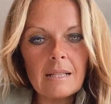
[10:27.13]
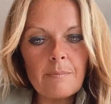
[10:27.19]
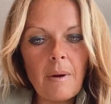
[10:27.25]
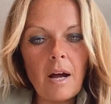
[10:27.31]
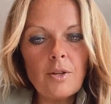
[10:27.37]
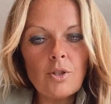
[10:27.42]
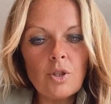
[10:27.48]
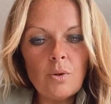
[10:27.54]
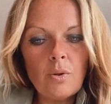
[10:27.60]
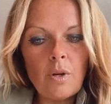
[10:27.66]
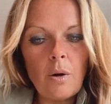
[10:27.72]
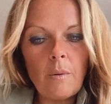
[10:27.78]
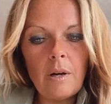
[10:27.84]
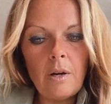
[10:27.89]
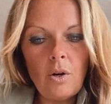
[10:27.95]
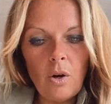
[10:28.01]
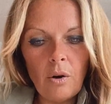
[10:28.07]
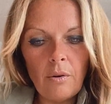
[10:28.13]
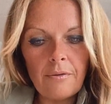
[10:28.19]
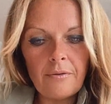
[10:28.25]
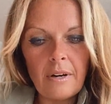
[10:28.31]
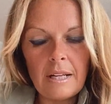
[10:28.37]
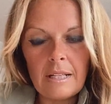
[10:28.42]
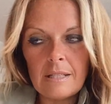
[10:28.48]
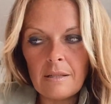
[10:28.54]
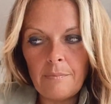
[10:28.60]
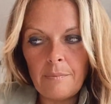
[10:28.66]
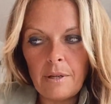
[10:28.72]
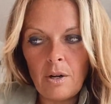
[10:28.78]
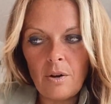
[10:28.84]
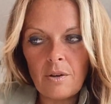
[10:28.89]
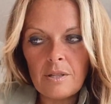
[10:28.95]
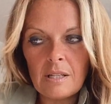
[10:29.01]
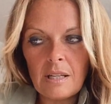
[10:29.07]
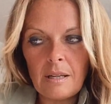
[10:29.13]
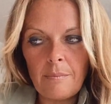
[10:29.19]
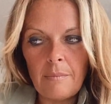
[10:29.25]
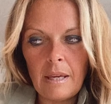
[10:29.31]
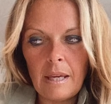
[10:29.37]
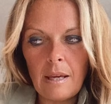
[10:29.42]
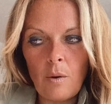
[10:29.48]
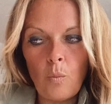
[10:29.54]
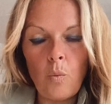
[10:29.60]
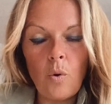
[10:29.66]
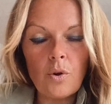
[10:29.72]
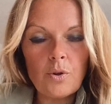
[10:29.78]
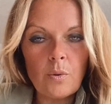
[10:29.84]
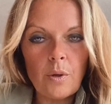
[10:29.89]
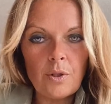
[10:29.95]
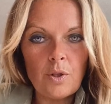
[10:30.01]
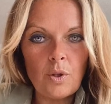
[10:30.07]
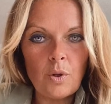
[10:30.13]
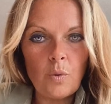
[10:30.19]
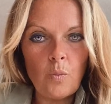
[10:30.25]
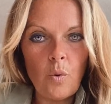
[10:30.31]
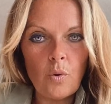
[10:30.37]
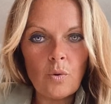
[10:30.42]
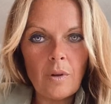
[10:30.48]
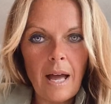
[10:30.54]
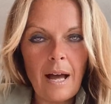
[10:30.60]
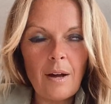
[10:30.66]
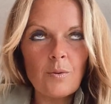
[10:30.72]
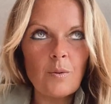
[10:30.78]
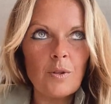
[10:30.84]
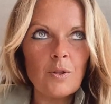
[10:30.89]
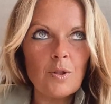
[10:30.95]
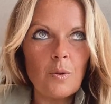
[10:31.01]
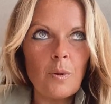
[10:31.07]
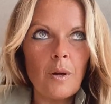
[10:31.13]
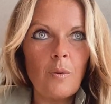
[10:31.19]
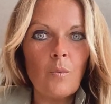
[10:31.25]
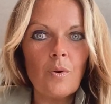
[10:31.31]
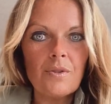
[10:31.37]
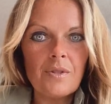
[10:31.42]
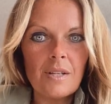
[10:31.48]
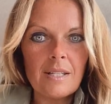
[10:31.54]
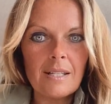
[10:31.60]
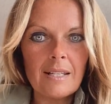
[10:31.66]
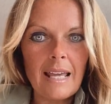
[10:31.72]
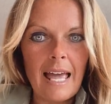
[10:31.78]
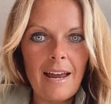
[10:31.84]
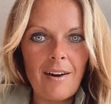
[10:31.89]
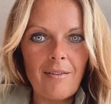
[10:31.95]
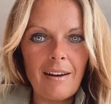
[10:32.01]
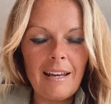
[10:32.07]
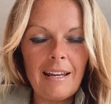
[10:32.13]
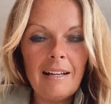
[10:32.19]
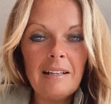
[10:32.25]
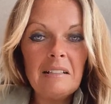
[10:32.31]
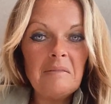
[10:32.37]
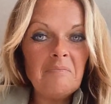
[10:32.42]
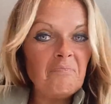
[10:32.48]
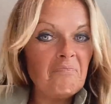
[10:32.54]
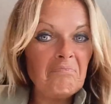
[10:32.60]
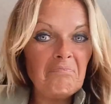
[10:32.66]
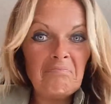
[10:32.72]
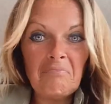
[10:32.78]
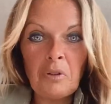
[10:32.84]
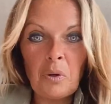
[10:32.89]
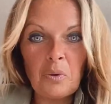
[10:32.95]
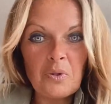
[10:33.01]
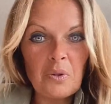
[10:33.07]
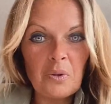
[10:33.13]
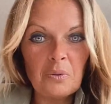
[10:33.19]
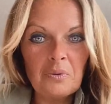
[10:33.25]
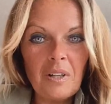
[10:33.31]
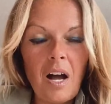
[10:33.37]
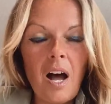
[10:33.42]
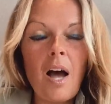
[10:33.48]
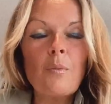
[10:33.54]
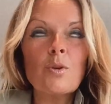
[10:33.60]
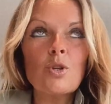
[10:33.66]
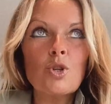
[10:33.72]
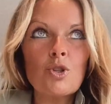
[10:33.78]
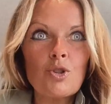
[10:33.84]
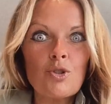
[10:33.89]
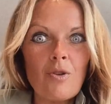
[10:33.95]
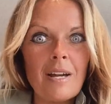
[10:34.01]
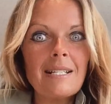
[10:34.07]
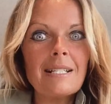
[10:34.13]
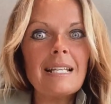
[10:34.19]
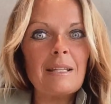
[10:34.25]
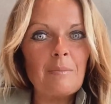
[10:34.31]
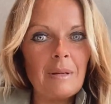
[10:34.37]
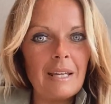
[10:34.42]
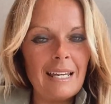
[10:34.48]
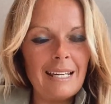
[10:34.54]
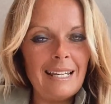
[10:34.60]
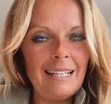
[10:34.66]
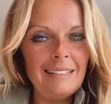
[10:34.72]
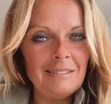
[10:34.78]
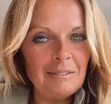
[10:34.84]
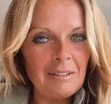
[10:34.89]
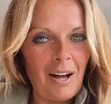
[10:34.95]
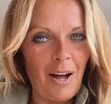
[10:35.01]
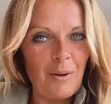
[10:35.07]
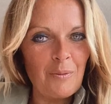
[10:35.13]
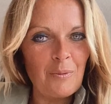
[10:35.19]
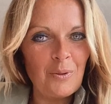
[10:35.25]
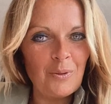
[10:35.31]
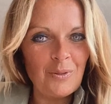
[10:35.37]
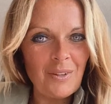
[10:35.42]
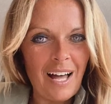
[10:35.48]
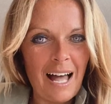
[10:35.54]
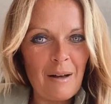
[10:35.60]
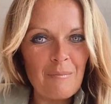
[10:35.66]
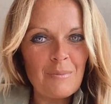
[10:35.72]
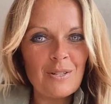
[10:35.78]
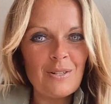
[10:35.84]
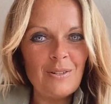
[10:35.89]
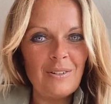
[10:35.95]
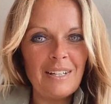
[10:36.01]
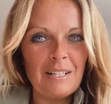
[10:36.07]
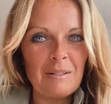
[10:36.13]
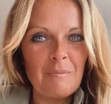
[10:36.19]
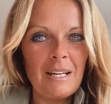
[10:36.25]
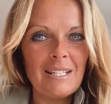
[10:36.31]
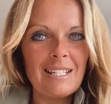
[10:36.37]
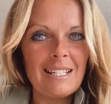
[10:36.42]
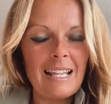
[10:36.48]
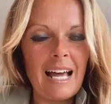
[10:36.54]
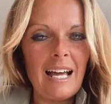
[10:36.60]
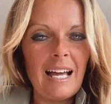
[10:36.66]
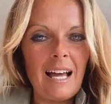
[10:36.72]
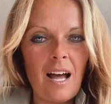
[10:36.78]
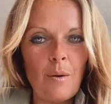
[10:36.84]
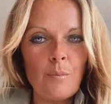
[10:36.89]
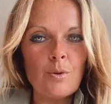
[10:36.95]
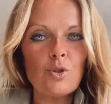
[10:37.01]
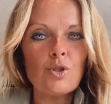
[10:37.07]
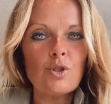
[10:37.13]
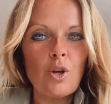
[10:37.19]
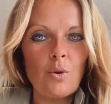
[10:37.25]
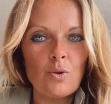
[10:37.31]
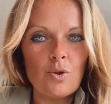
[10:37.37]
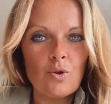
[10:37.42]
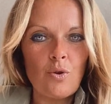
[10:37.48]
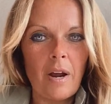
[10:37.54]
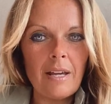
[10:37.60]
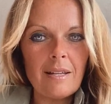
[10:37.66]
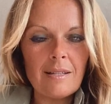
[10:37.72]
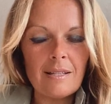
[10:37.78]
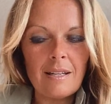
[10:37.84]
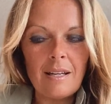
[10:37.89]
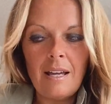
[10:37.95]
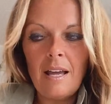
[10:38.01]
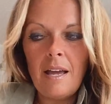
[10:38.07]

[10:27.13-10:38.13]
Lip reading: But I do know a lot of friends have been asking me, what do I do? How do I do it? Was it scary? Not at all. I was stressed at the beginning. I will absolutely admit to that. I was so stressed.